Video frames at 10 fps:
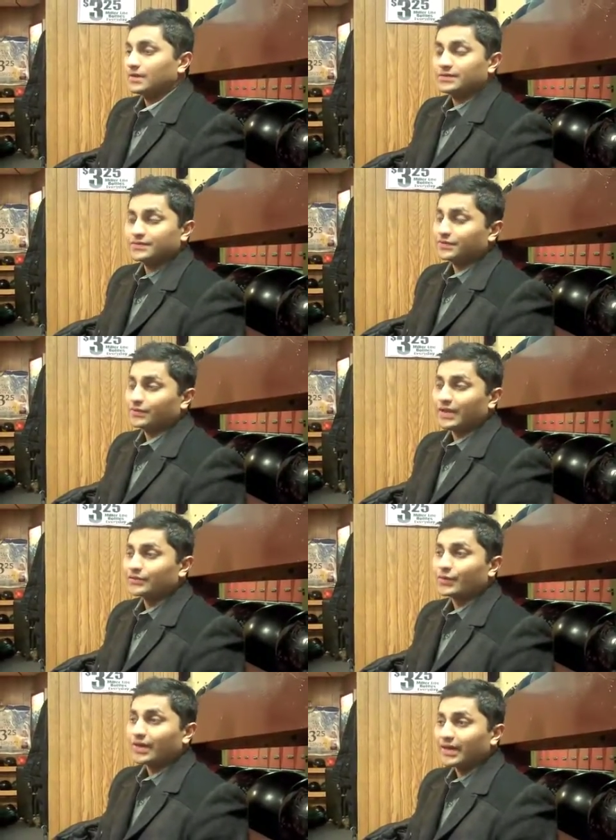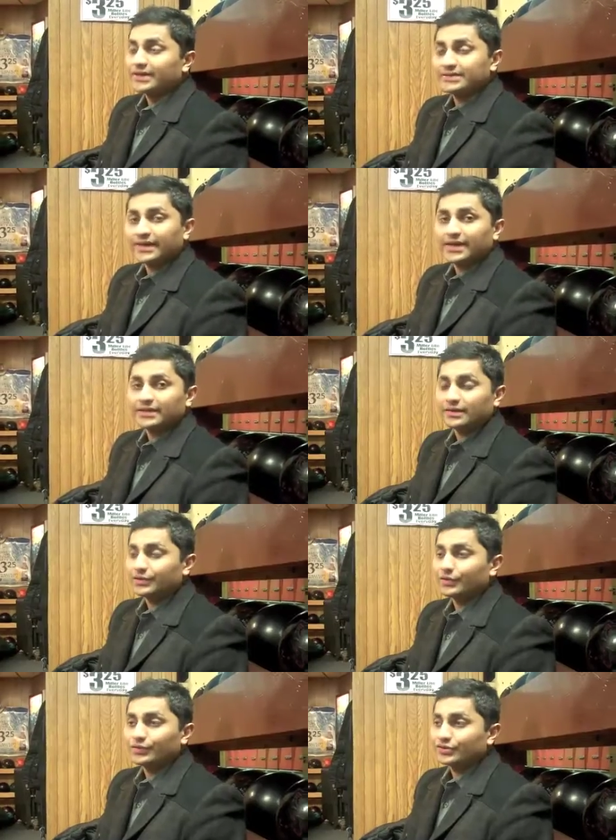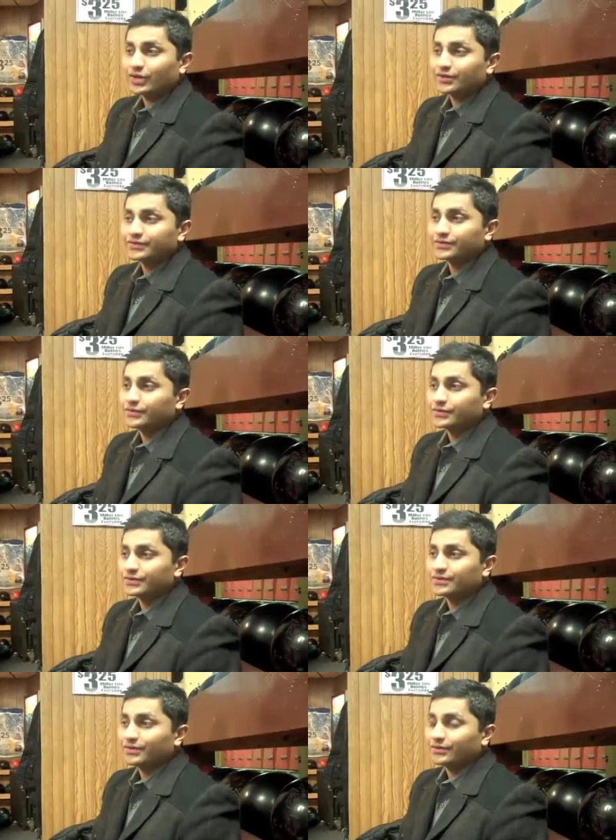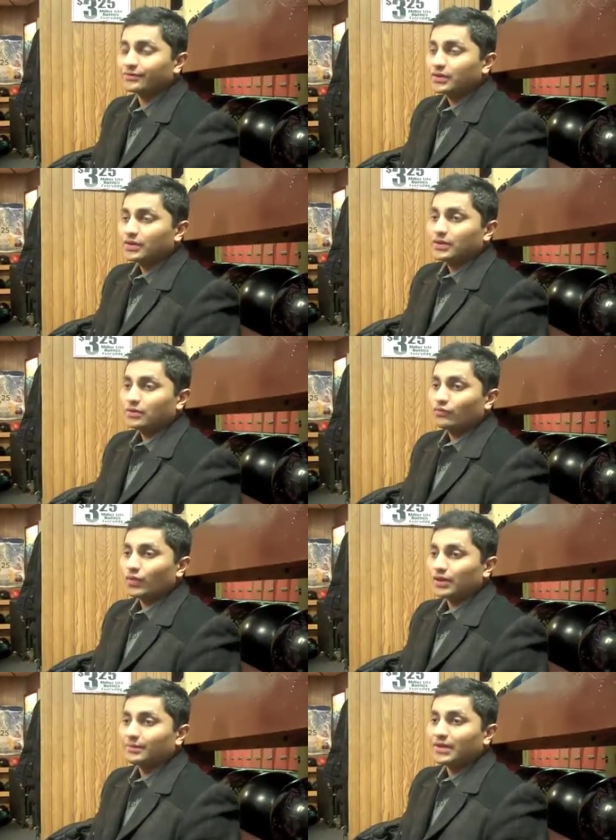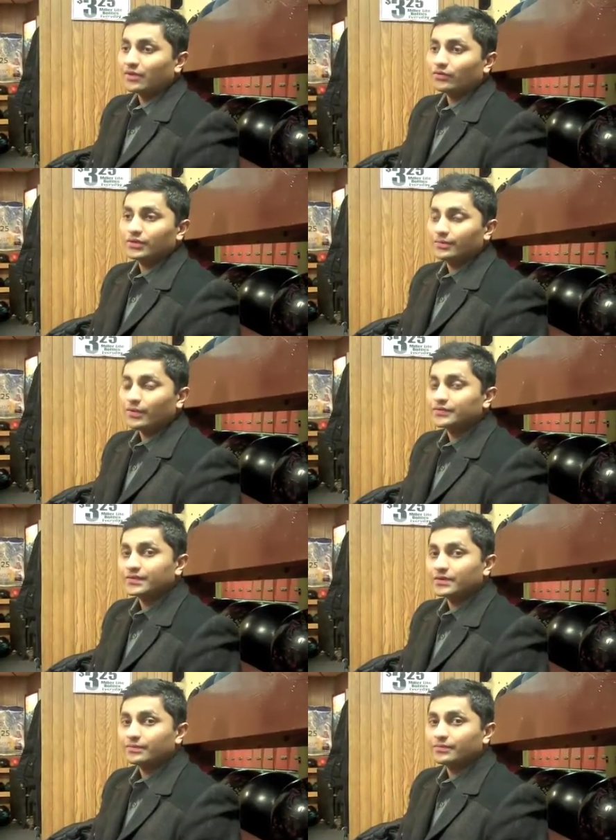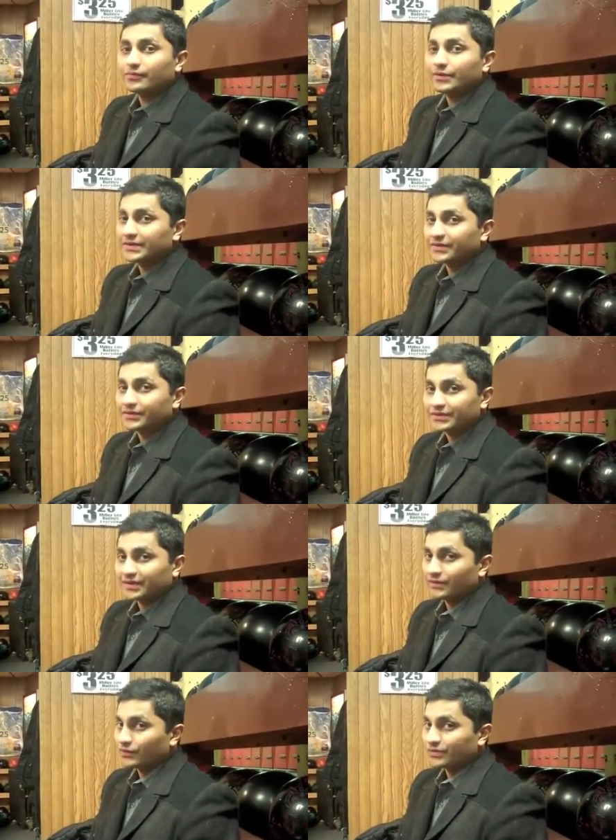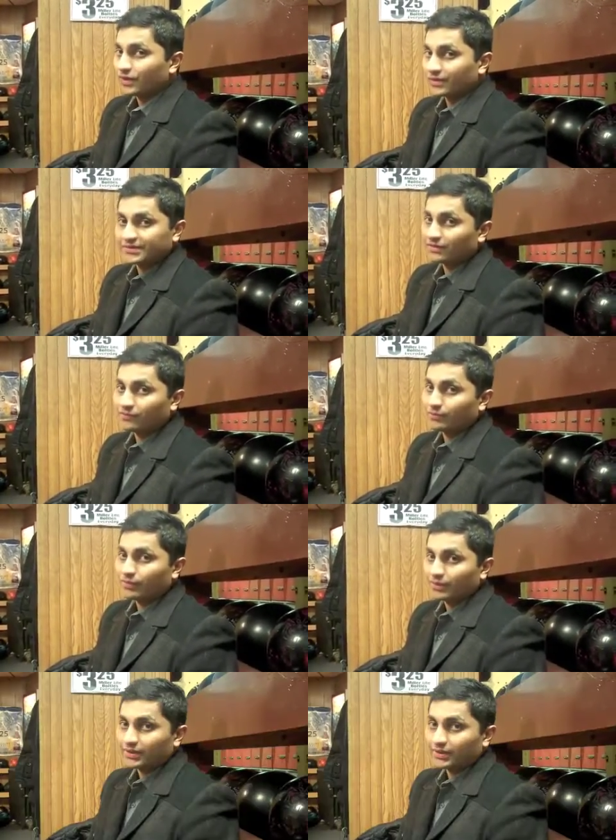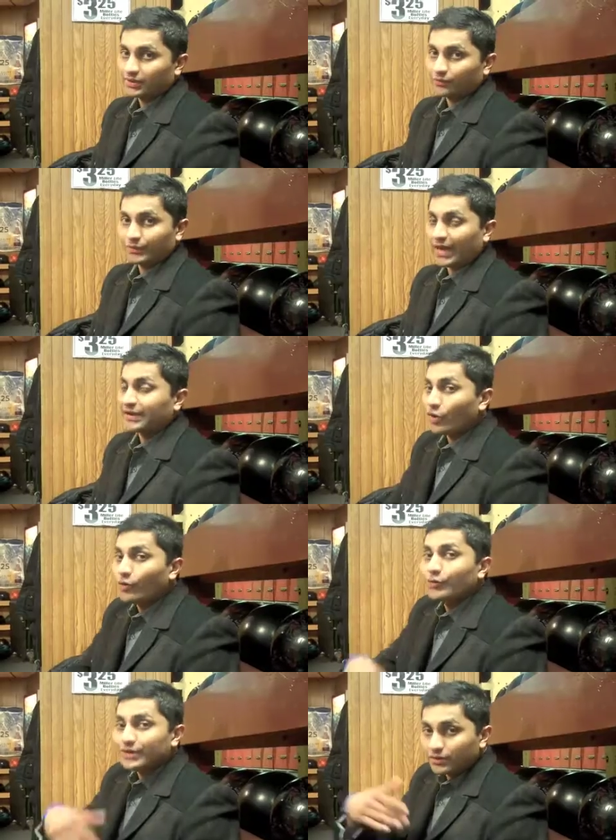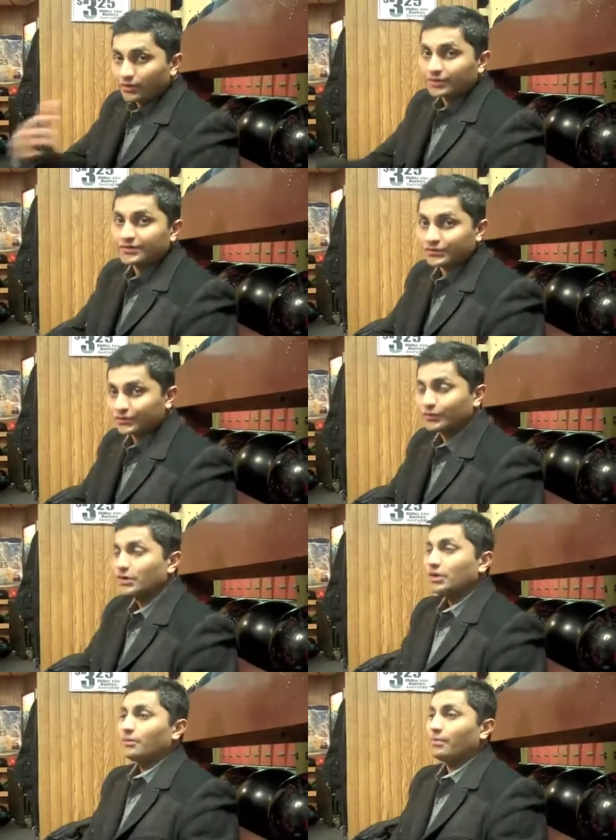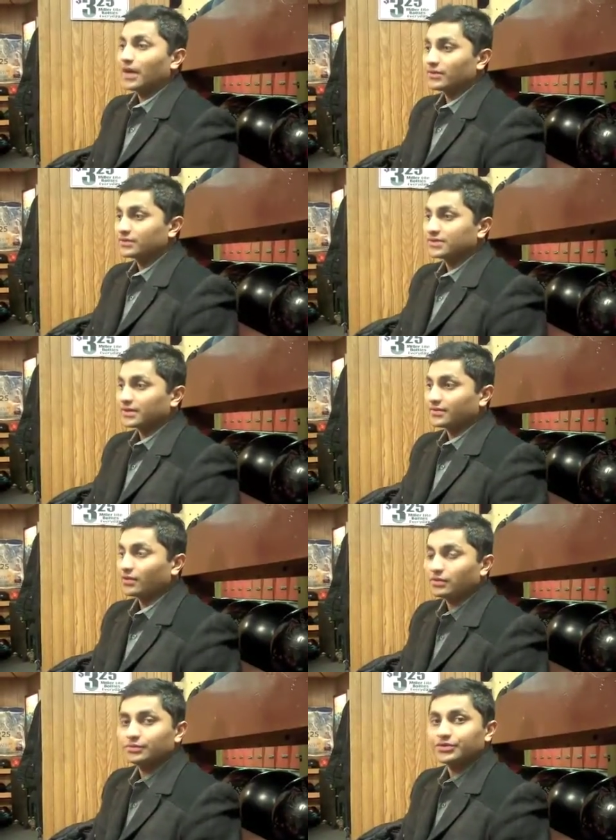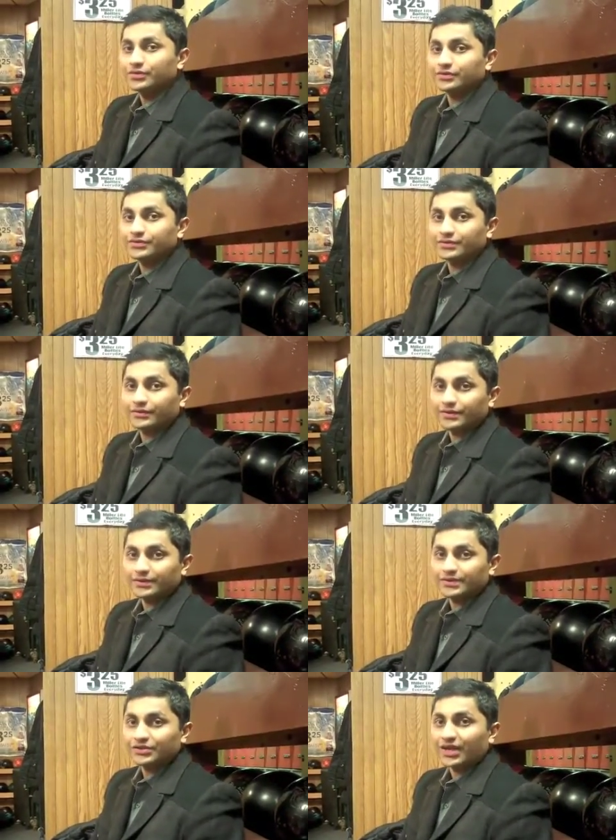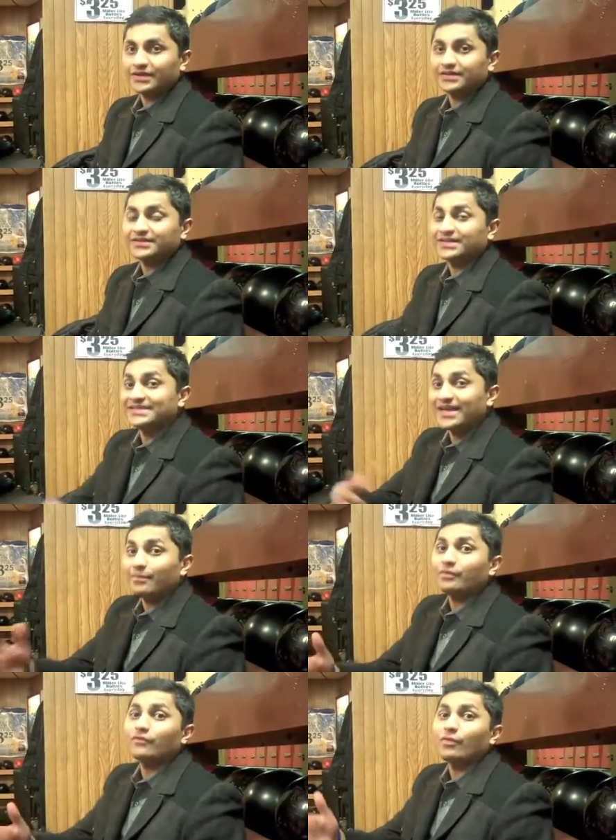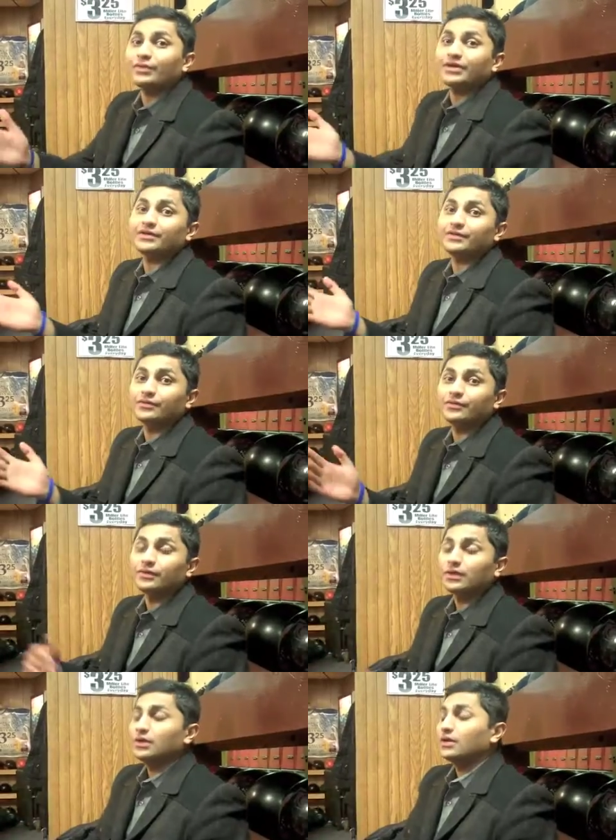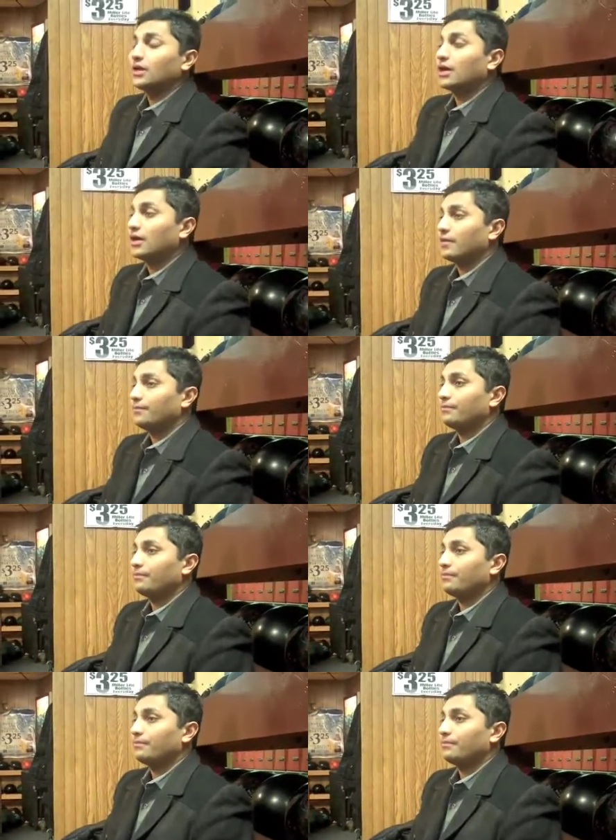so that's where I stand. You know, with charter schools, you know, while I'm not wholly opposed to them, we need to understand that those aren't a silver bullet. You know, we, I know we look to models like the Harlem Children's Zone as a shining example of what we could do um,